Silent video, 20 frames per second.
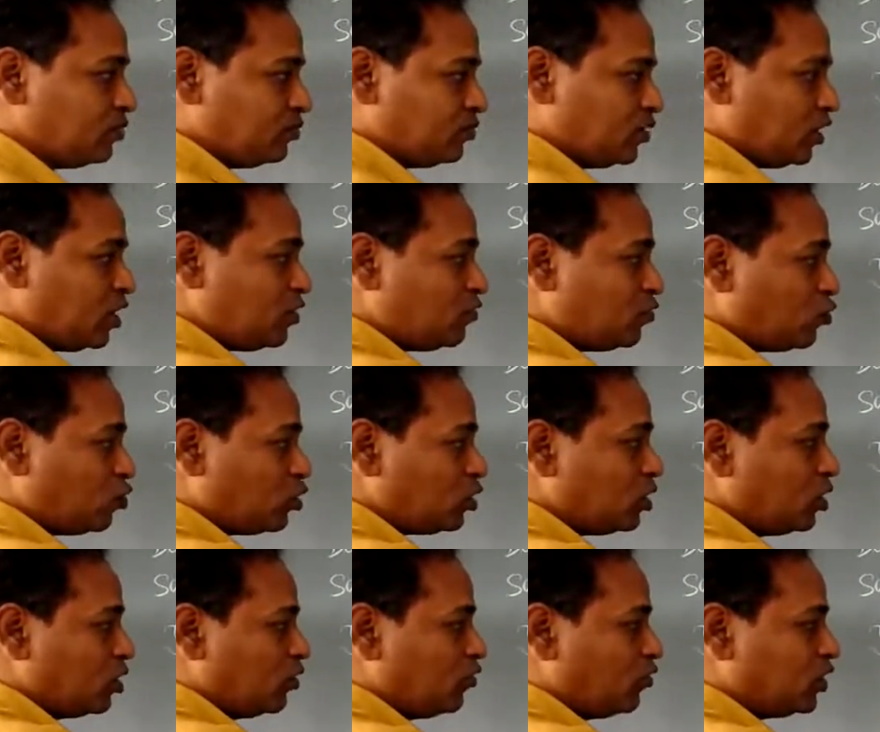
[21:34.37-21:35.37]

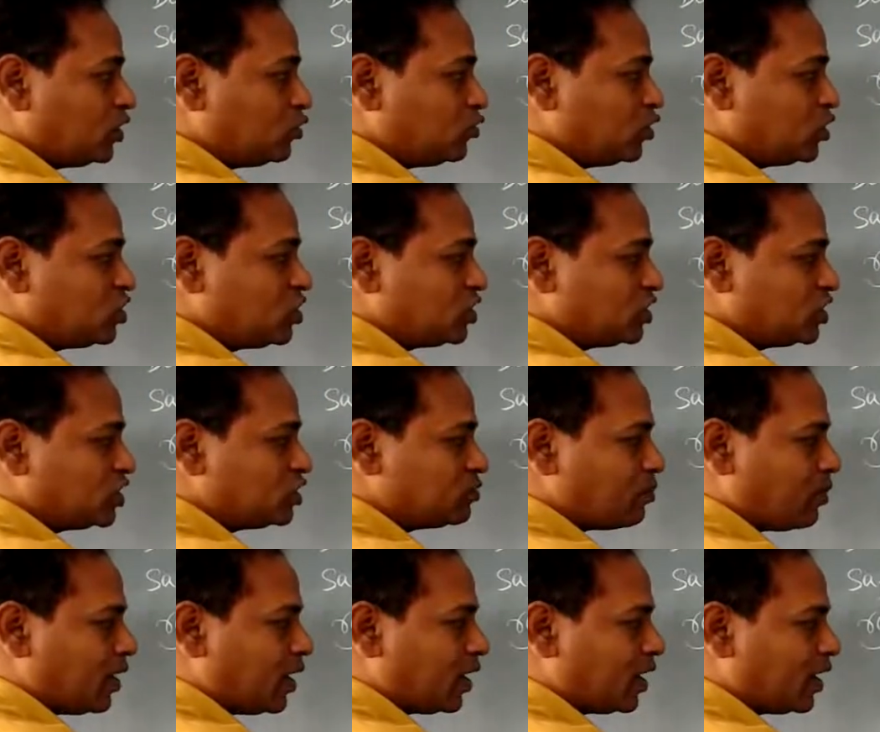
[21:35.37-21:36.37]
Therefore, with which it is
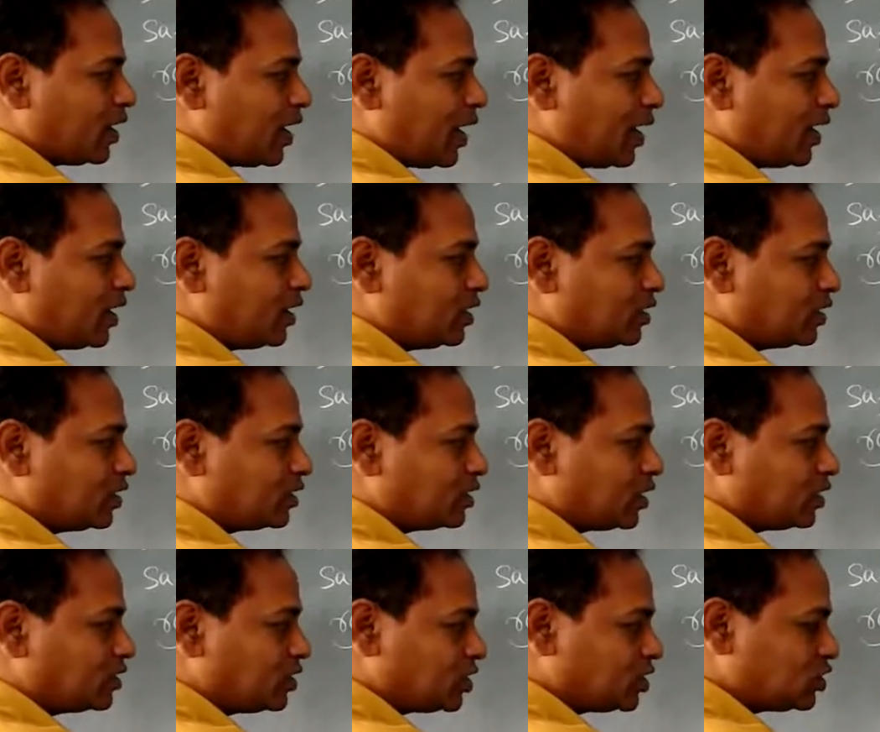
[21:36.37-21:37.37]
making angle
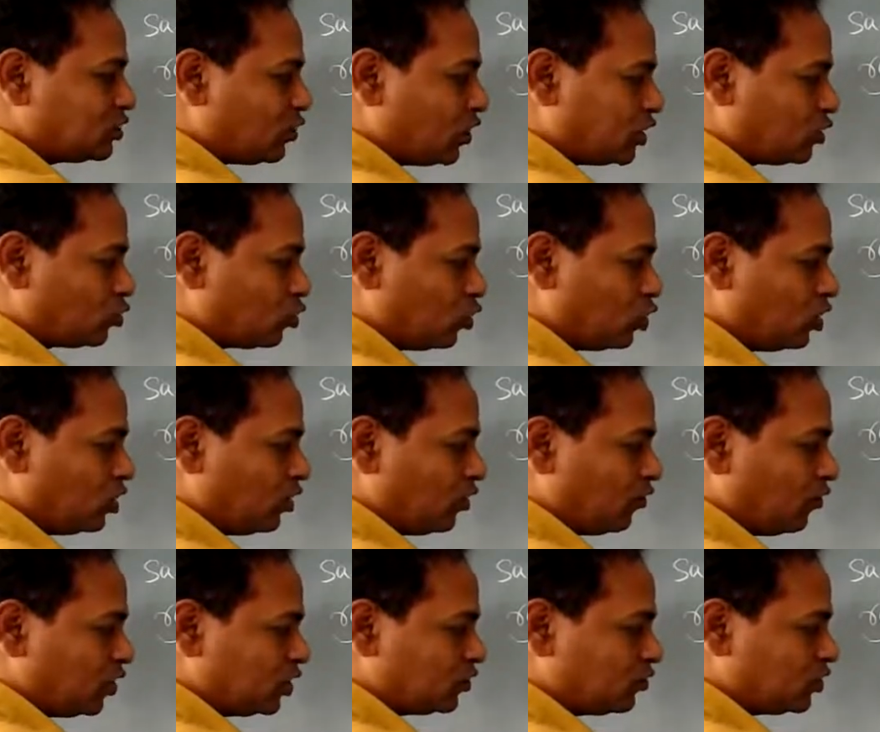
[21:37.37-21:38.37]
theta, just now I
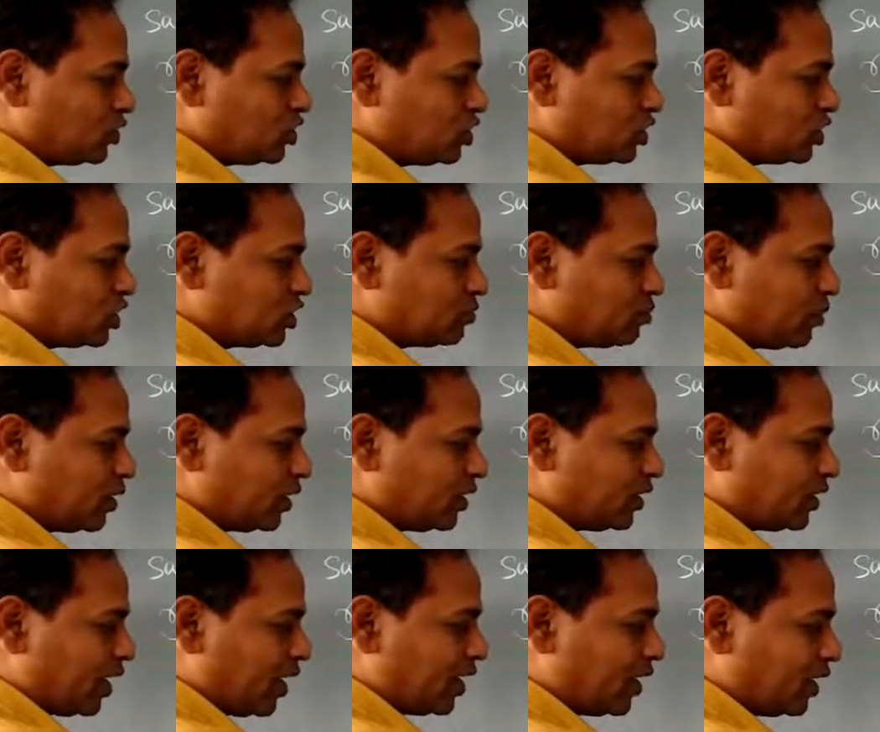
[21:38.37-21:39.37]
told, with which it is
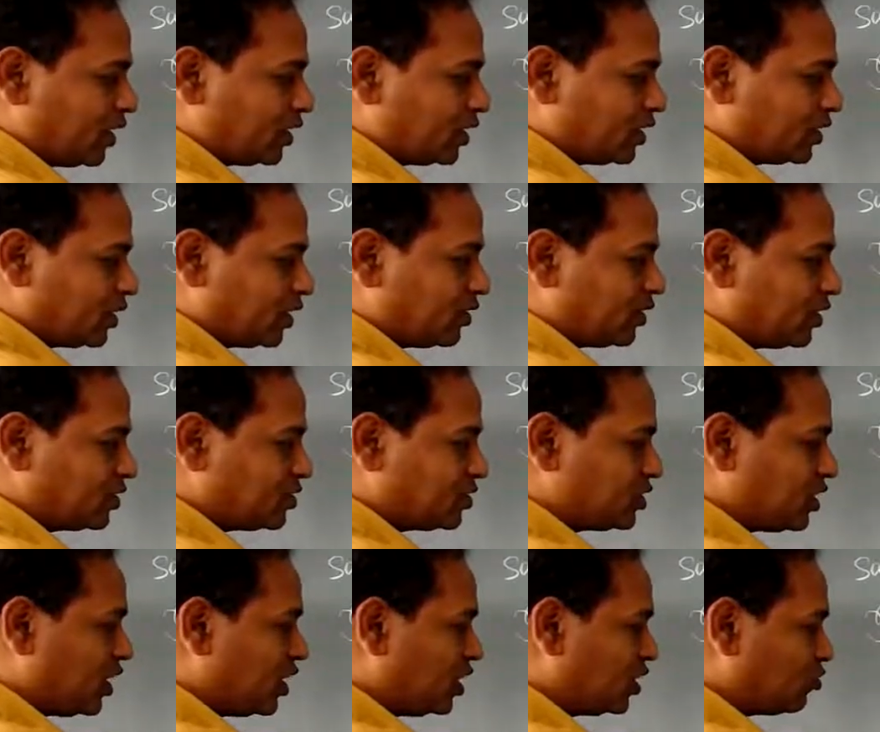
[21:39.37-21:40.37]
making angle theta, this
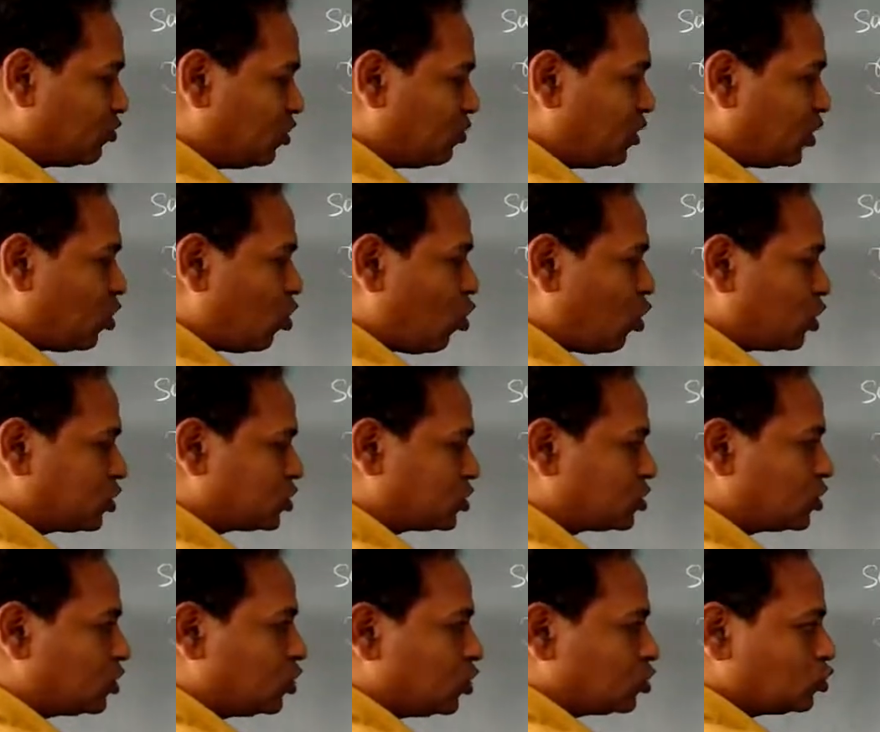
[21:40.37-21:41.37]
side it will be cos.
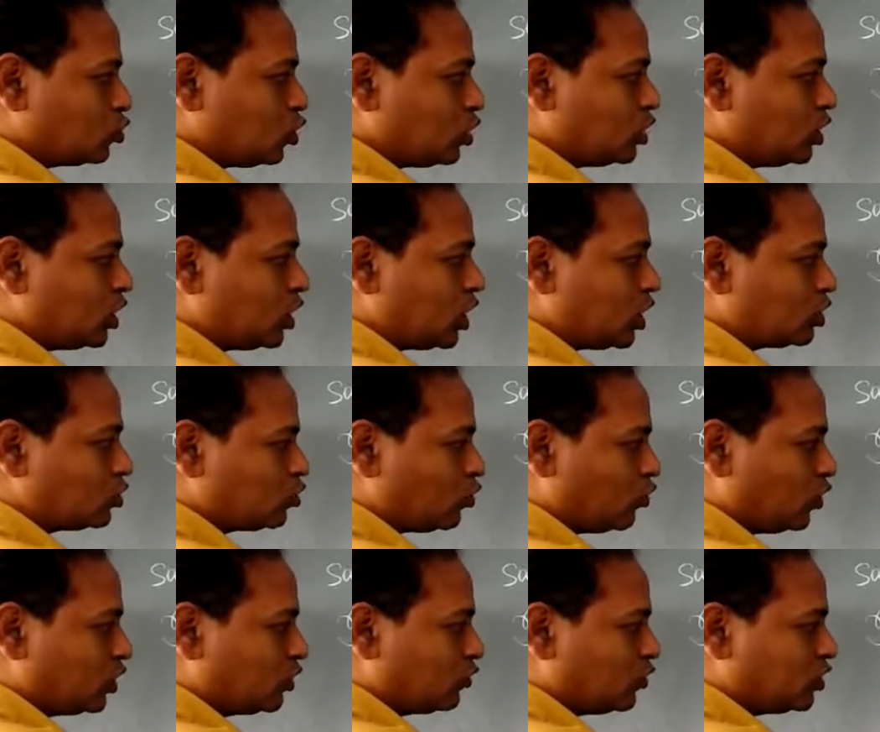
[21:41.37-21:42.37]
So here also
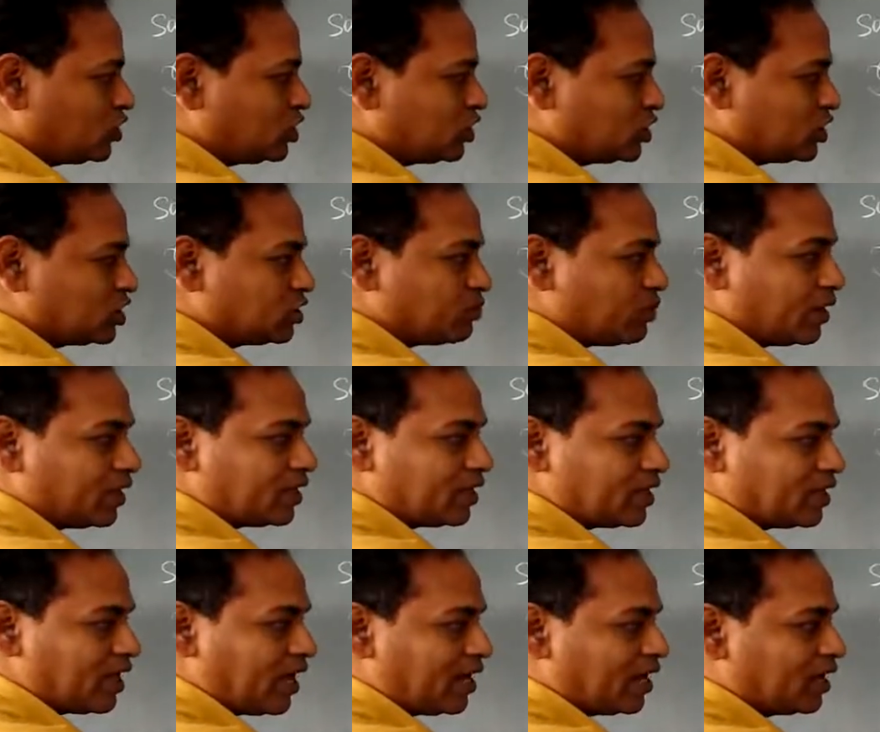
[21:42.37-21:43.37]
with which it is making
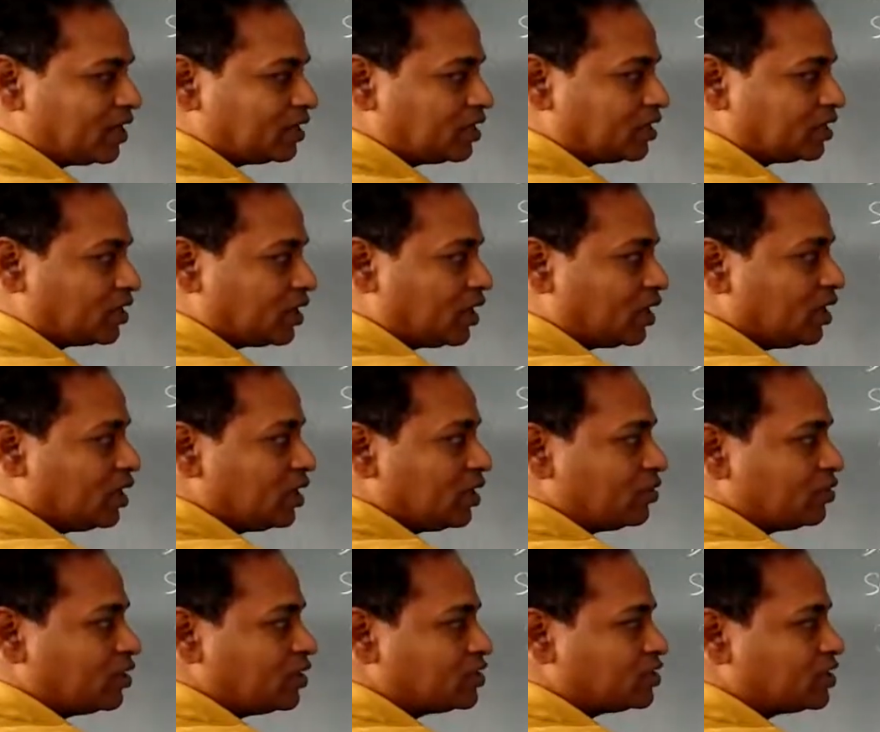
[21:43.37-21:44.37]
an angle theta,
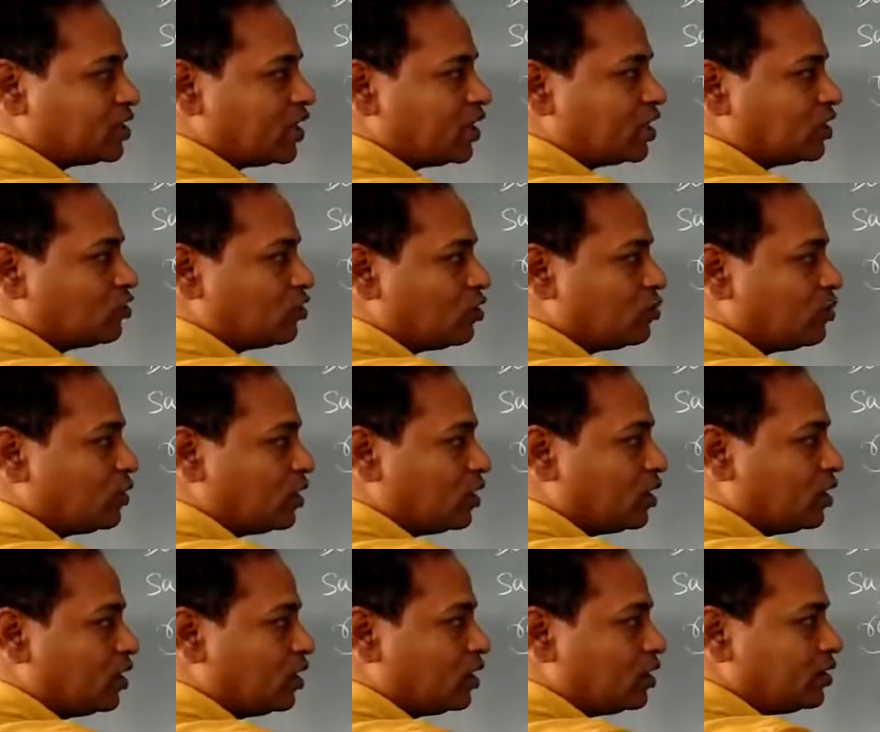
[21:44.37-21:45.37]
this side it will
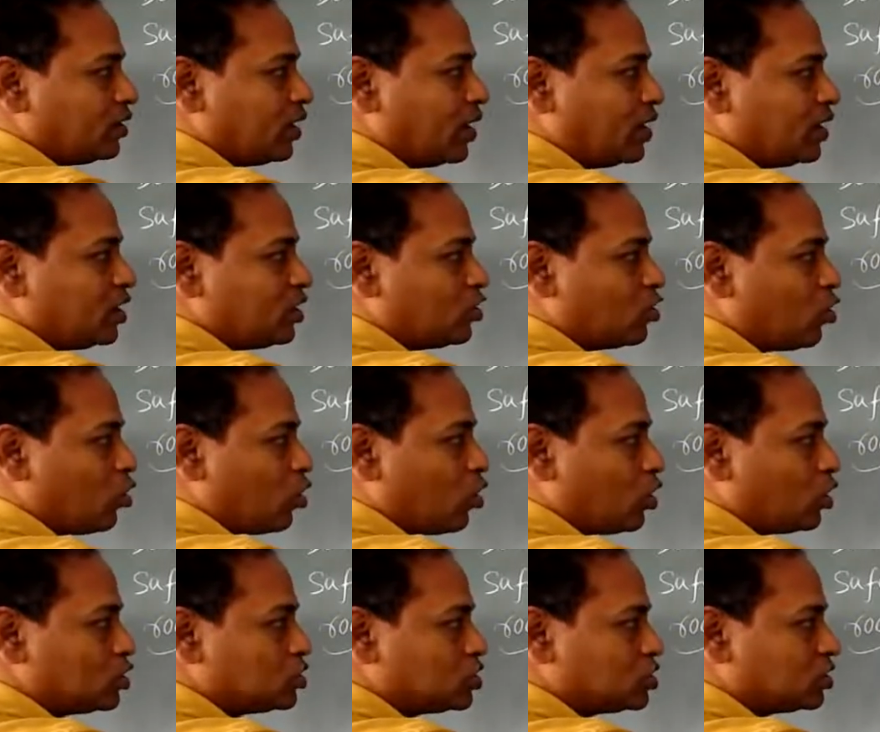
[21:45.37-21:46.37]
be n
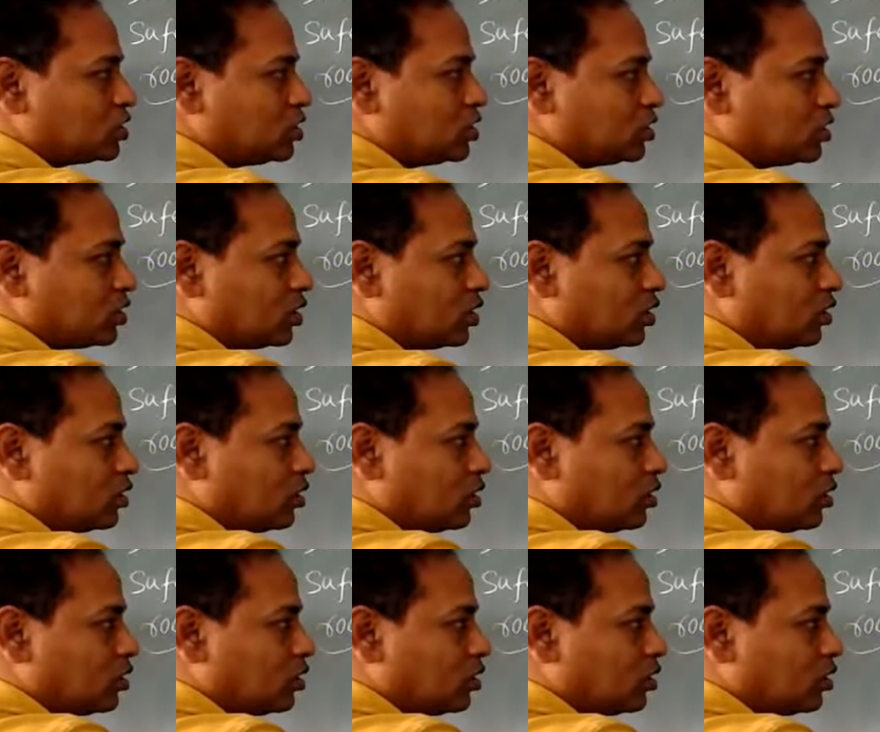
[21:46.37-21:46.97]
cos theta.